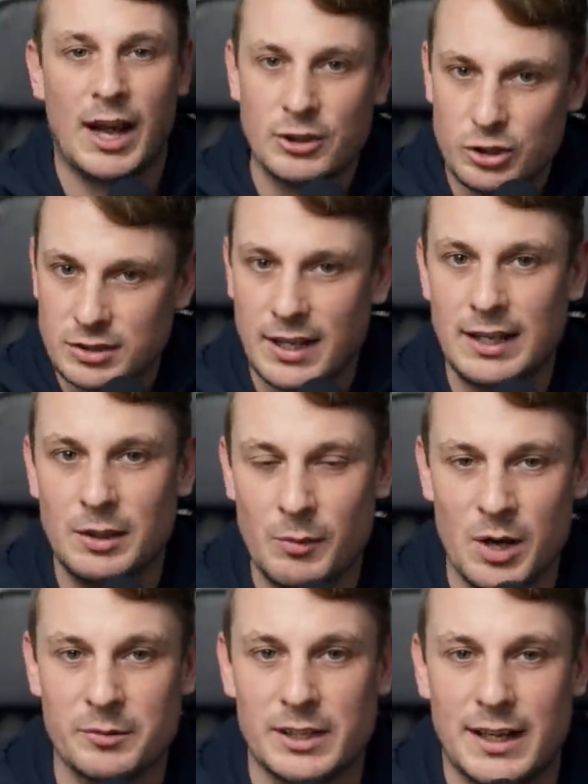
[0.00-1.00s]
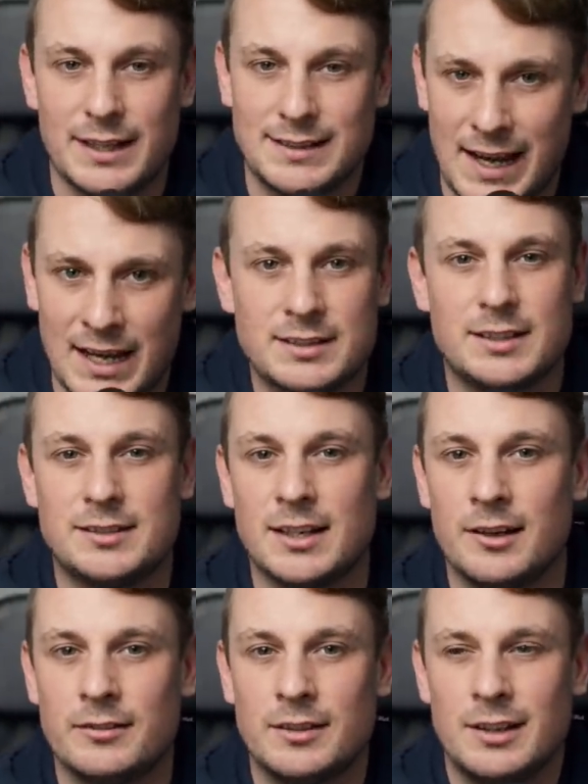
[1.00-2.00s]
And just take a moment here to ask
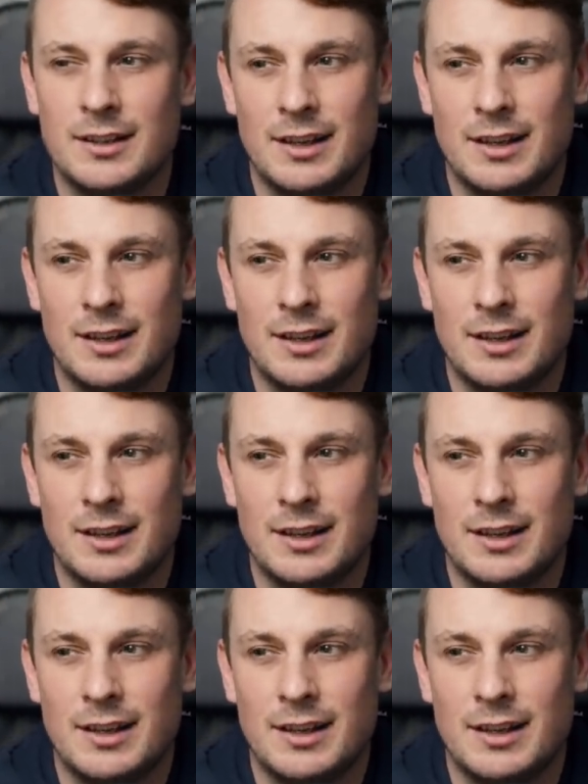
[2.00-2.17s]
yourself